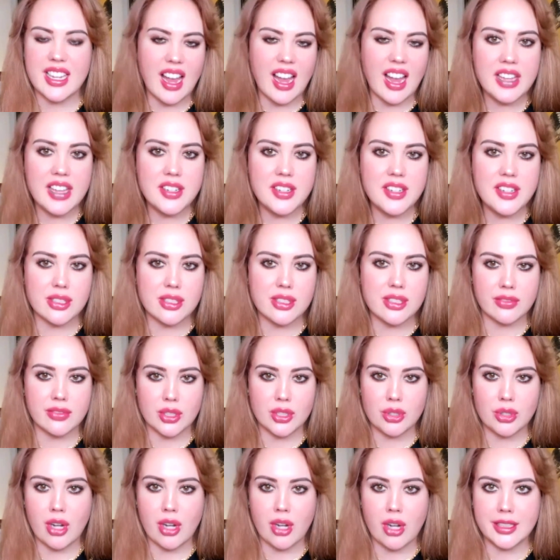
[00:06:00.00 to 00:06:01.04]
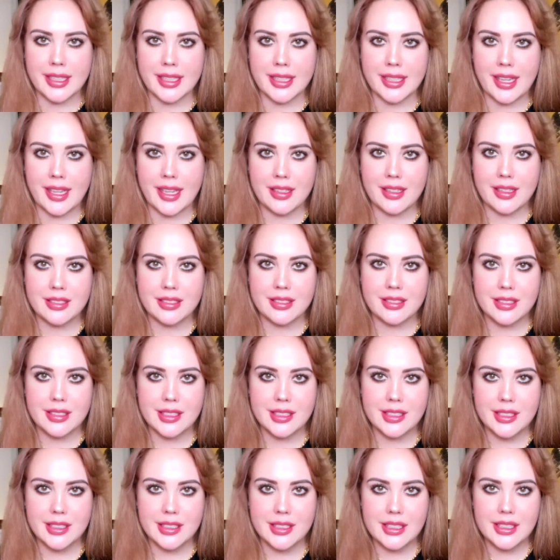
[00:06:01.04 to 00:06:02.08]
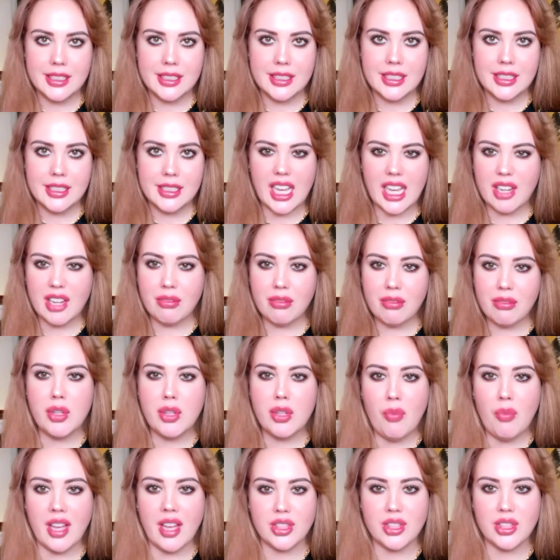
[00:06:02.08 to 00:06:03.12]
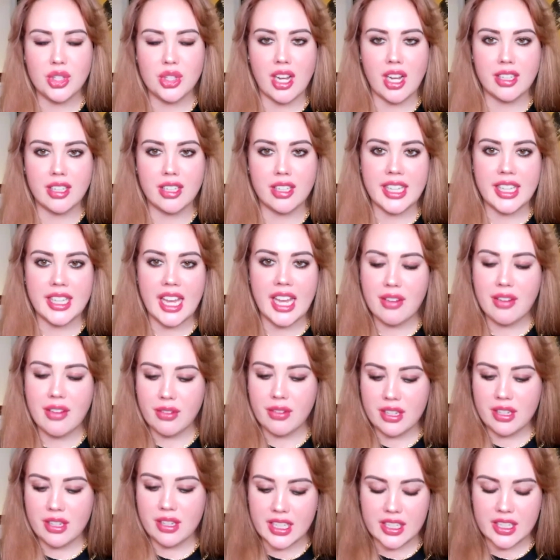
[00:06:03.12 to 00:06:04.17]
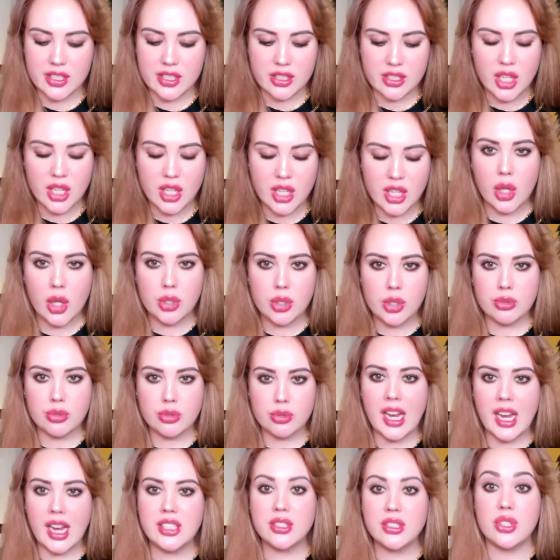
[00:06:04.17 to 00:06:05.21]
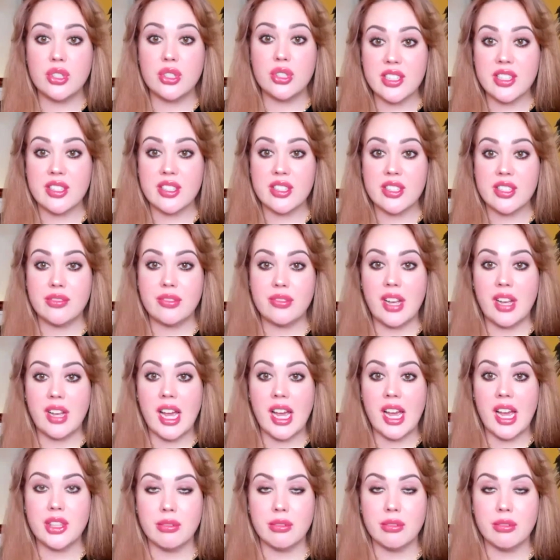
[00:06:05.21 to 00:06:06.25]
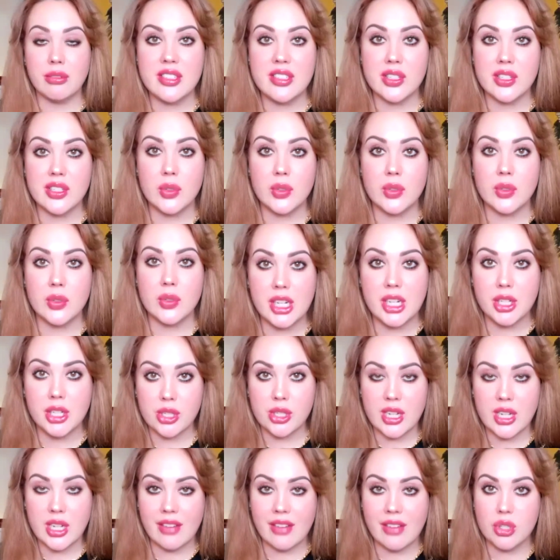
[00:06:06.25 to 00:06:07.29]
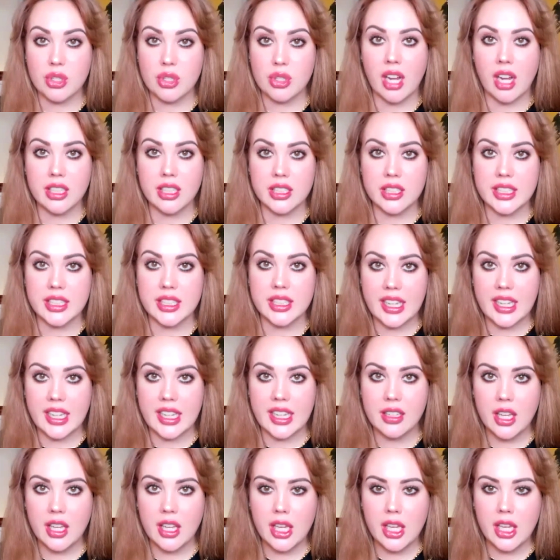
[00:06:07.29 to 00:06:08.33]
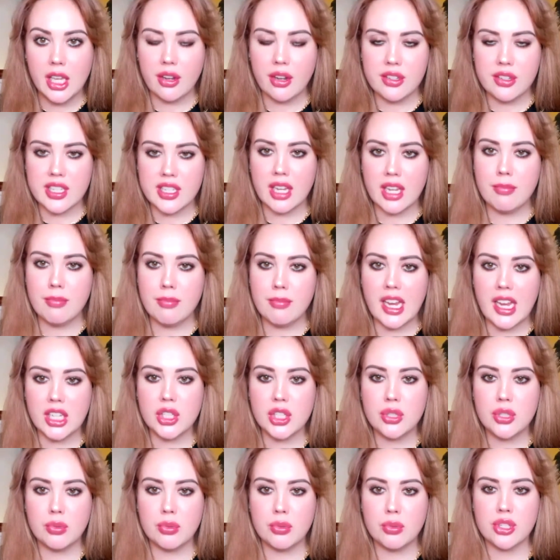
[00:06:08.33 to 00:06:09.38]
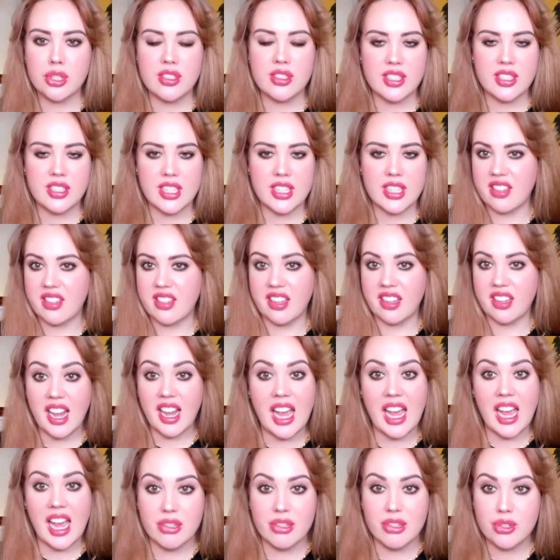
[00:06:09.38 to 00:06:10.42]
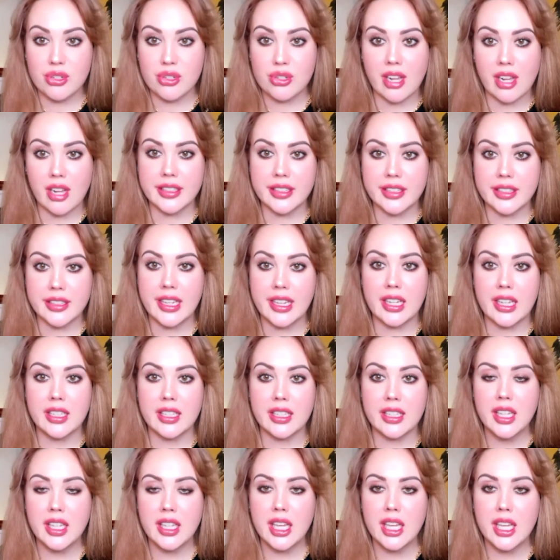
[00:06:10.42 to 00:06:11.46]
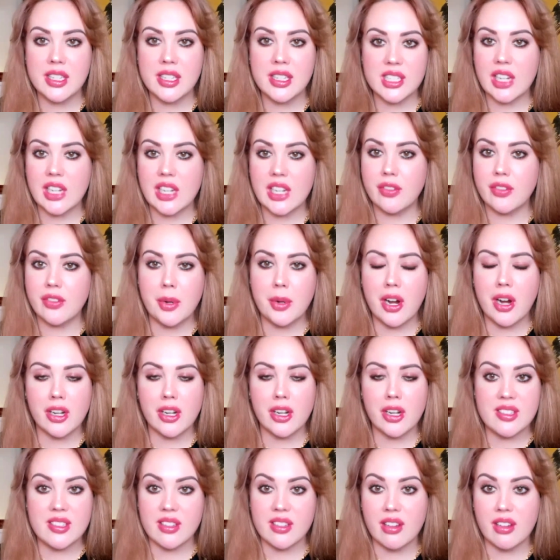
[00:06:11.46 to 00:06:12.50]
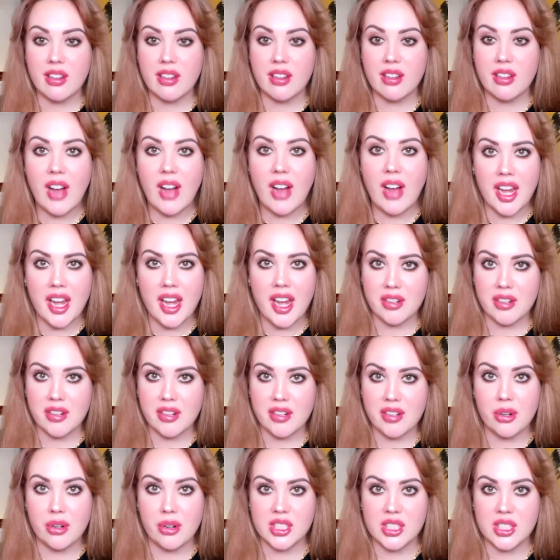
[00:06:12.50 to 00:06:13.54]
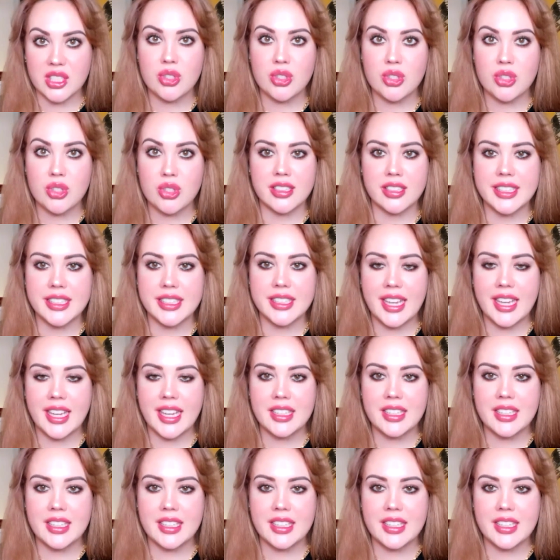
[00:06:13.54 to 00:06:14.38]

deserve the chocolate cake. I really want the chocolate cake. Everything is trying to justify the reason why you should have the chocolate cake. You're saying, my intuition says I got to have this chocolate cake because every part of me is on fire for this chocolate cake.